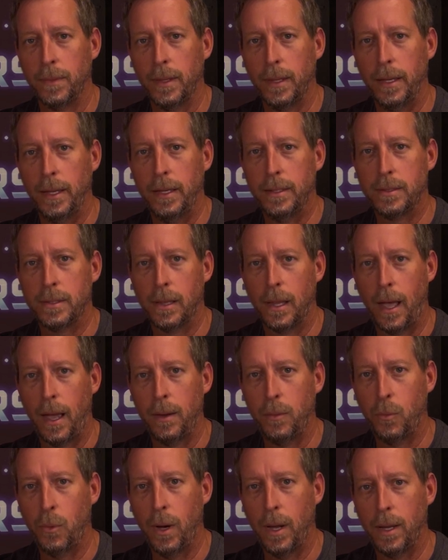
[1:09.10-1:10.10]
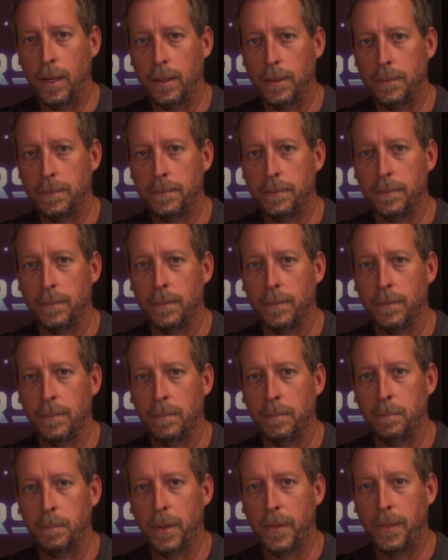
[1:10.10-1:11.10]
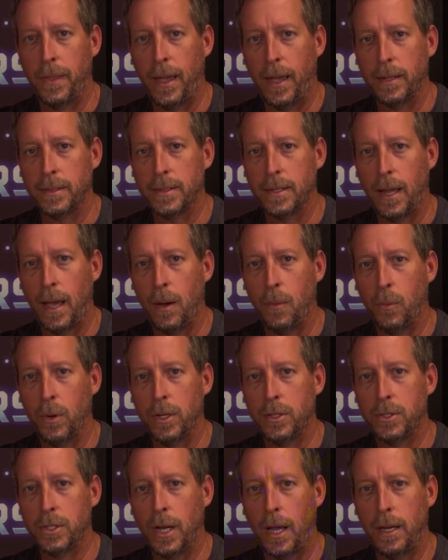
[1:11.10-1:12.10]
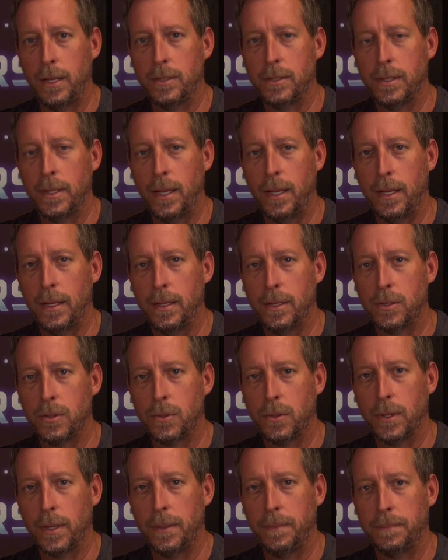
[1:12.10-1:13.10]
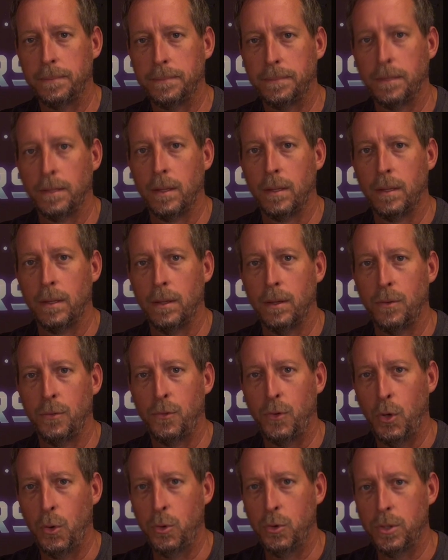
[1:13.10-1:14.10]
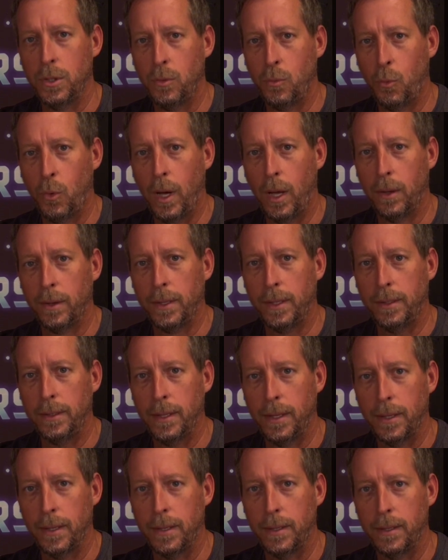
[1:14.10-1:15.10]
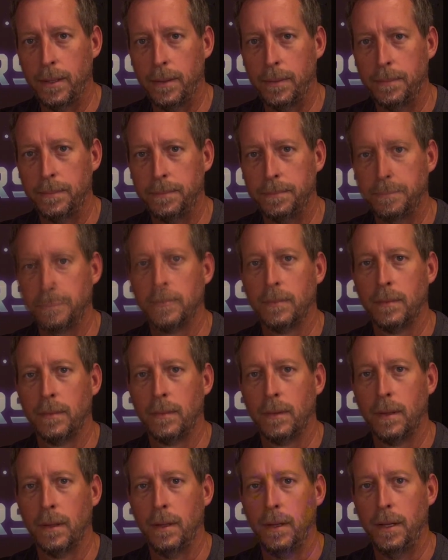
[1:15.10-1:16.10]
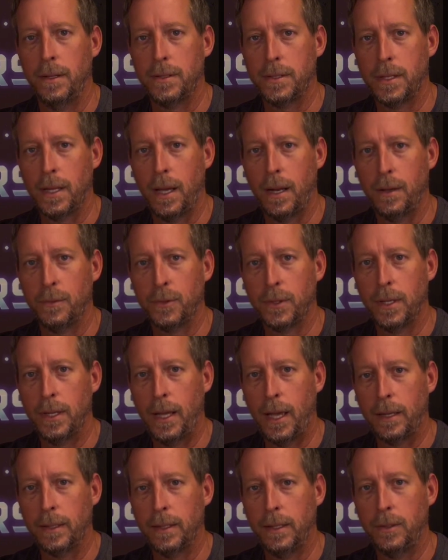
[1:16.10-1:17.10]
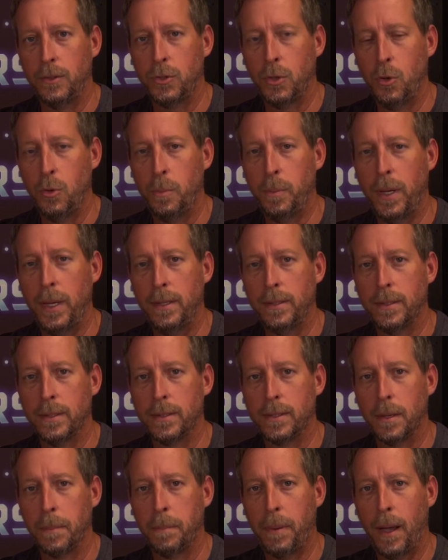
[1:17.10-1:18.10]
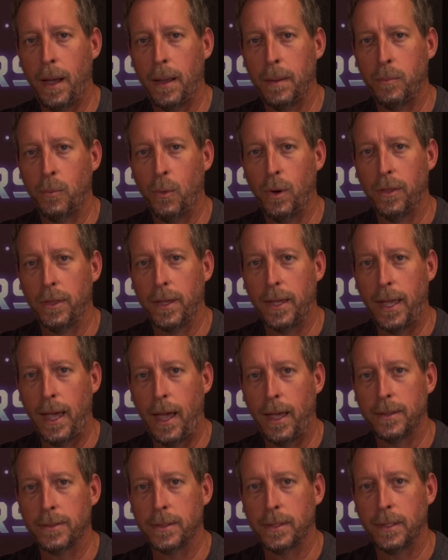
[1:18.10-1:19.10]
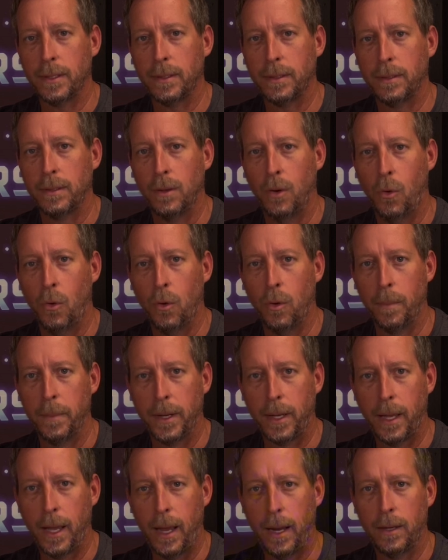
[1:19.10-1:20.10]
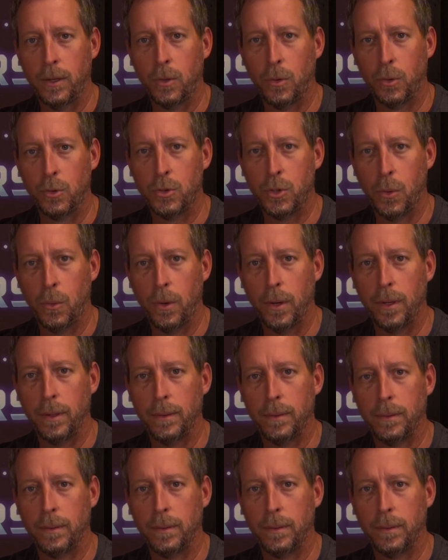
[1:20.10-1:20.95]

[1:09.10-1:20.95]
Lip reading: It's lightweight. But that's not what changed the industry. Fusion welding did. Instead of connecting two pieces of pipe with a gasket or a mechanical joint,